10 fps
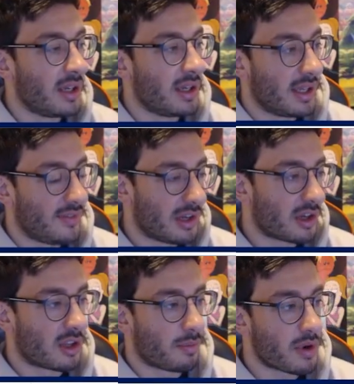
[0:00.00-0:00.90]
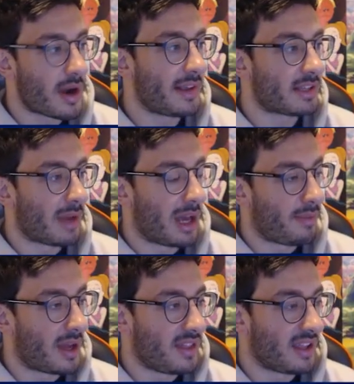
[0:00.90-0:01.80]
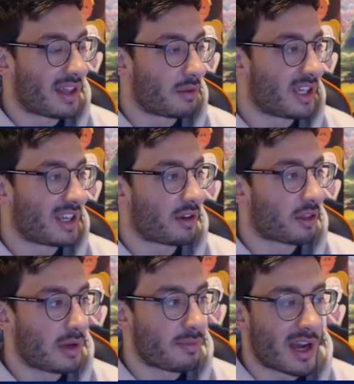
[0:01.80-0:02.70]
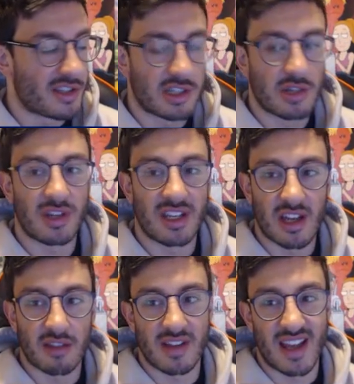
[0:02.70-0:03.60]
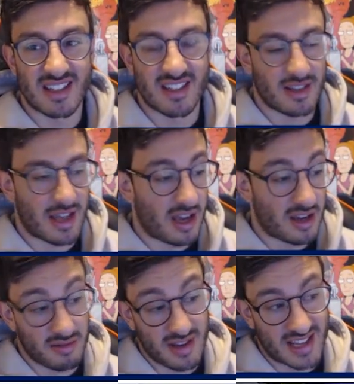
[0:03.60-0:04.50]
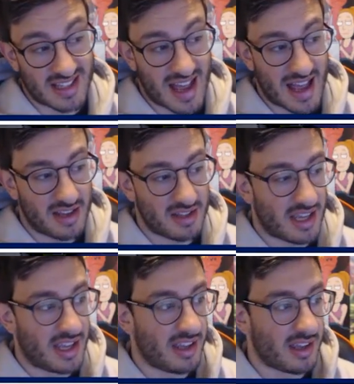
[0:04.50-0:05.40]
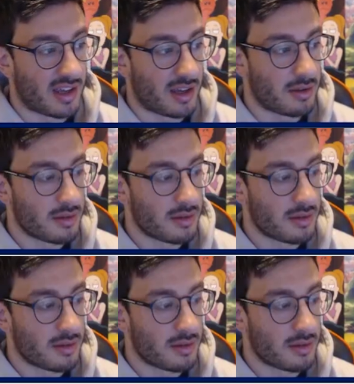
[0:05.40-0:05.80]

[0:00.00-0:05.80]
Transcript: If you look at the prize map, I think that would take down 3 prizes. You still need another EX and a...